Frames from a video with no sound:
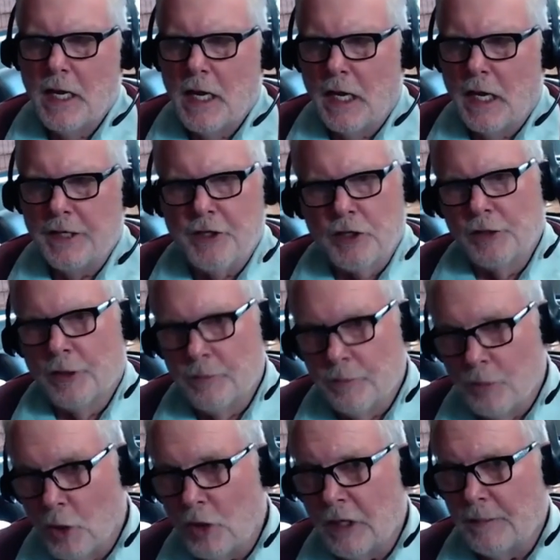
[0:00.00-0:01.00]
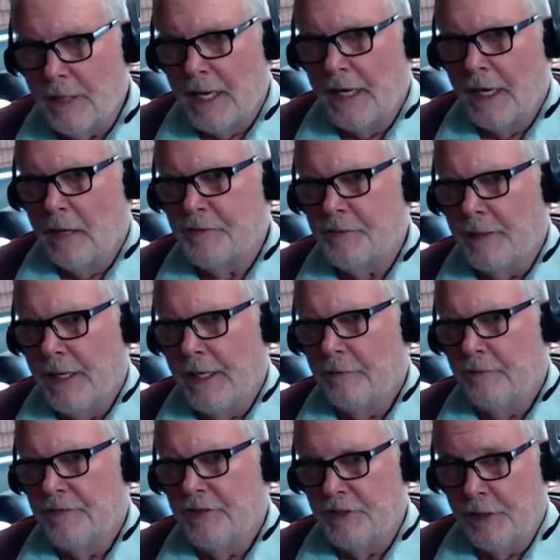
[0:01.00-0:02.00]
You can learn more about HELPS by
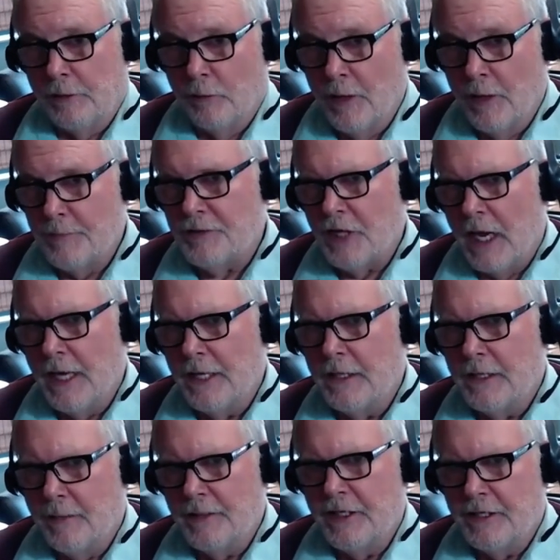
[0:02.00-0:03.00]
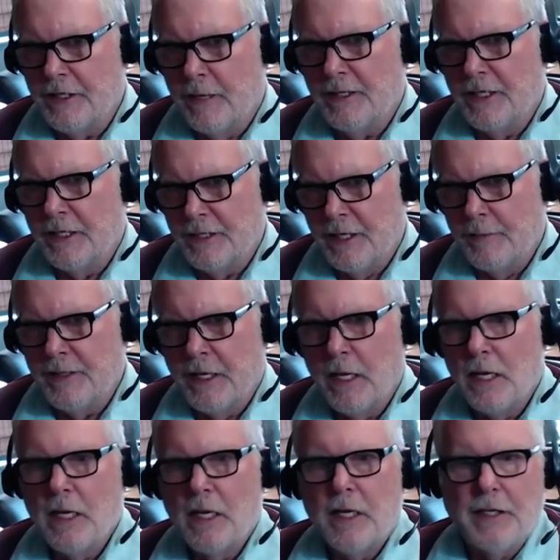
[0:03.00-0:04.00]
visiting our website,
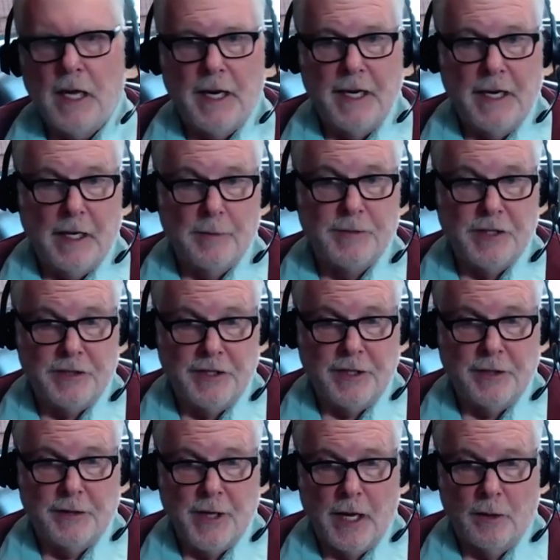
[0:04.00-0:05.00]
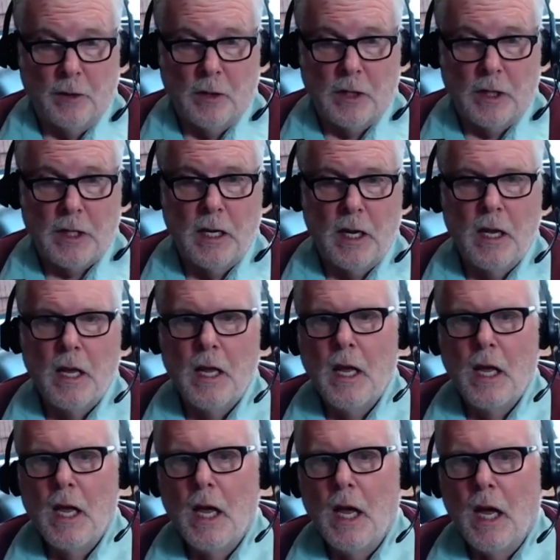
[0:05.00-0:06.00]
www.helpsishere.org,
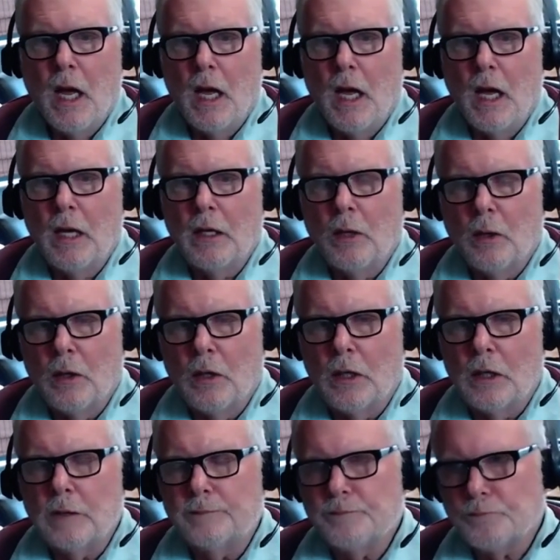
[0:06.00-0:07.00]
or